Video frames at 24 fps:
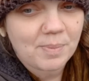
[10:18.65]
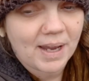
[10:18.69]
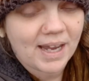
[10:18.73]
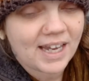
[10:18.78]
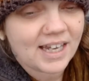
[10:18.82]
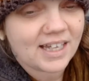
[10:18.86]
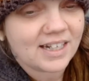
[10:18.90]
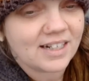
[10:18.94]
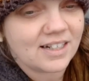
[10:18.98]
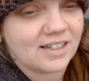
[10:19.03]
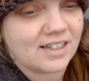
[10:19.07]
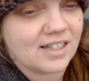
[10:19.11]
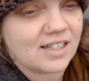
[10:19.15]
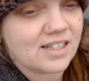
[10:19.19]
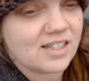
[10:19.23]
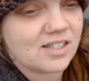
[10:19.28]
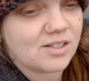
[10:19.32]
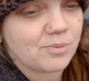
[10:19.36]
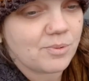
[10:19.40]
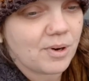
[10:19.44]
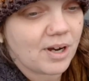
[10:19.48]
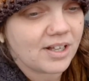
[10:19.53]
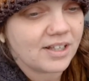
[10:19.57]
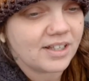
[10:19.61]
pain and the
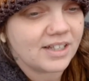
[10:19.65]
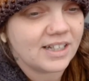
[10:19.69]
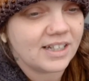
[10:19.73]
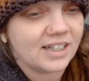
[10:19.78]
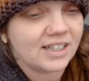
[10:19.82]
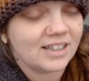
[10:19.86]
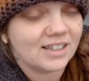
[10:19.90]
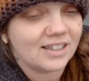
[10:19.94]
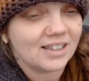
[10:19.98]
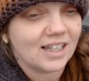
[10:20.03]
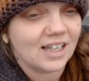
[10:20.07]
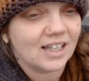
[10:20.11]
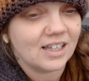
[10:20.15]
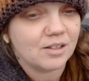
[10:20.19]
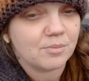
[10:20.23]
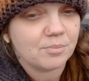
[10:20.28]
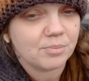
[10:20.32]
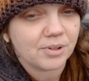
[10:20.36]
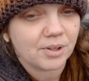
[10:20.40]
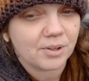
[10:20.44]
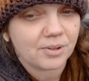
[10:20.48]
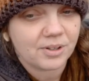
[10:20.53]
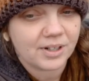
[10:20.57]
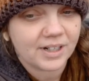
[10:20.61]
swelling and, and, the
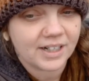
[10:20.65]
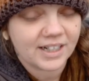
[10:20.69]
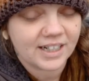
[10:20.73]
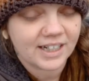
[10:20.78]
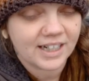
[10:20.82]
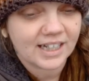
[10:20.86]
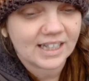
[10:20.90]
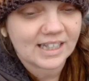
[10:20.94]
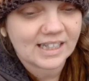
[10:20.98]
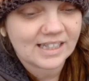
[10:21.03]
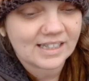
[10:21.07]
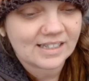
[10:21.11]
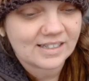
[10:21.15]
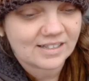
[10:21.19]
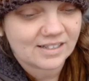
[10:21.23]
bloating and,